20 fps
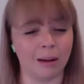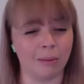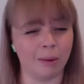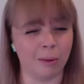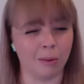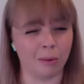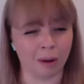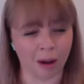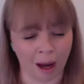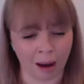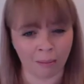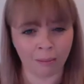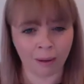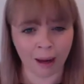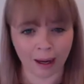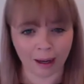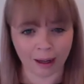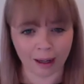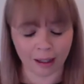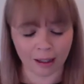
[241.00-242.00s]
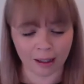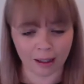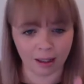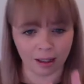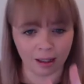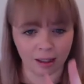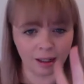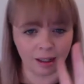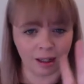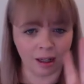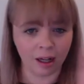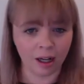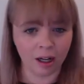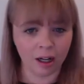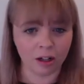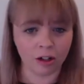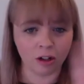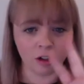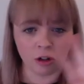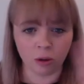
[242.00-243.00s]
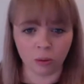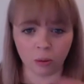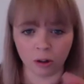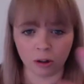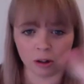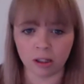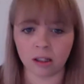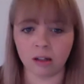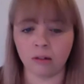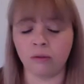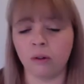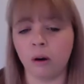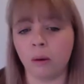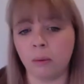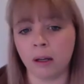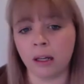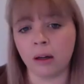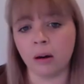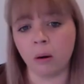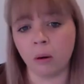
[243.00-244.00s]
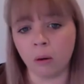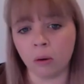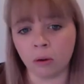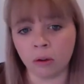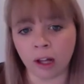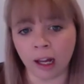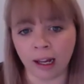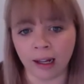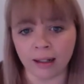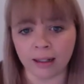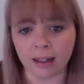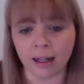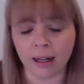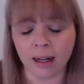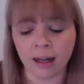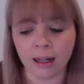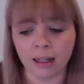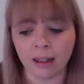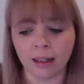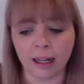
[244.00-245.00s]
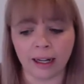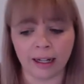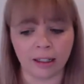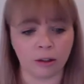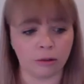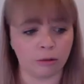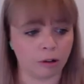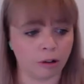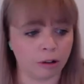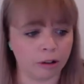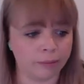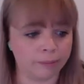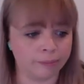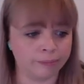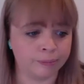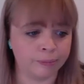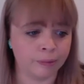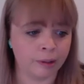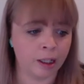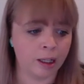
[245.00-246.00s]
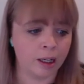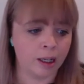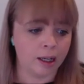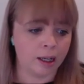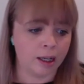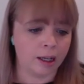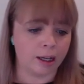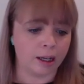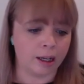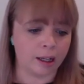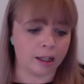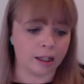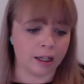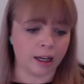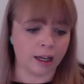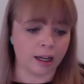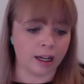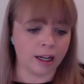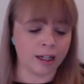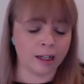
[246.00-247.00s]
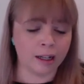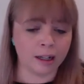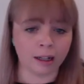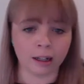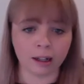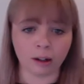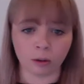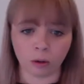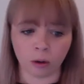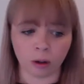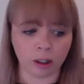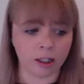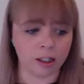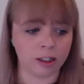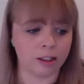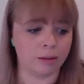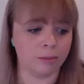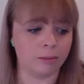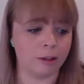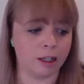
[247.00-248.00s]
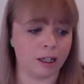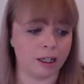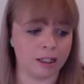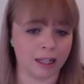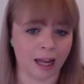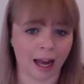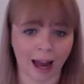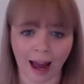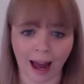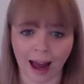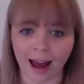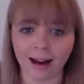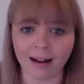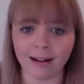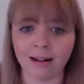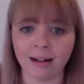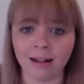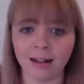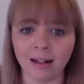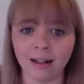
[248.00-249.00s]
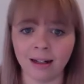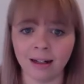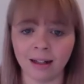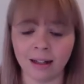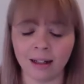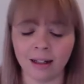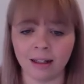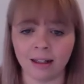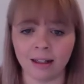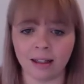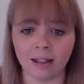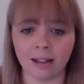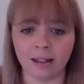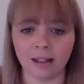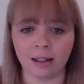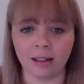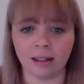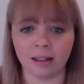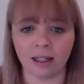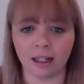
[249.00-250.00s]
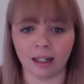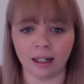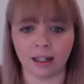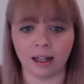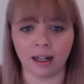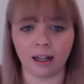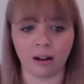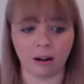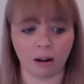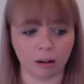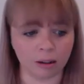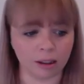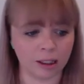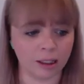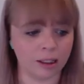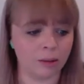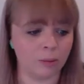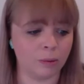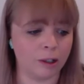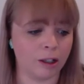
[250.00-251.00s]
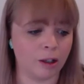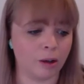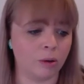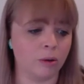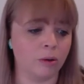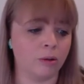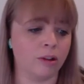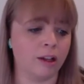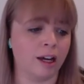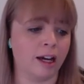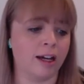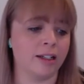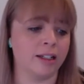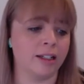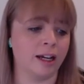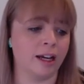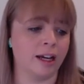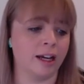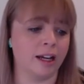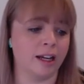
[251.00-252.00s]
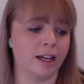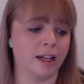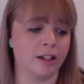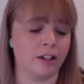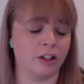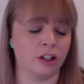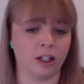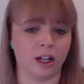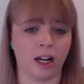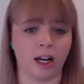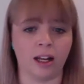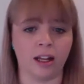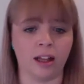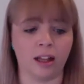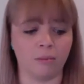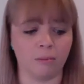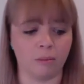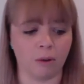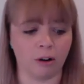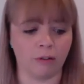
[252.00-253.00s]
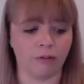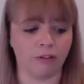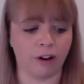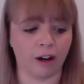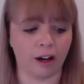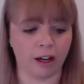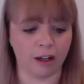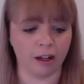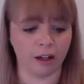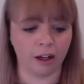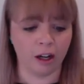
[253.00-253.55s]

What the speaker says: and we will come back into the nuance of what we call that later on. Now any organism that has had its DNA altered, we call that a genetically modified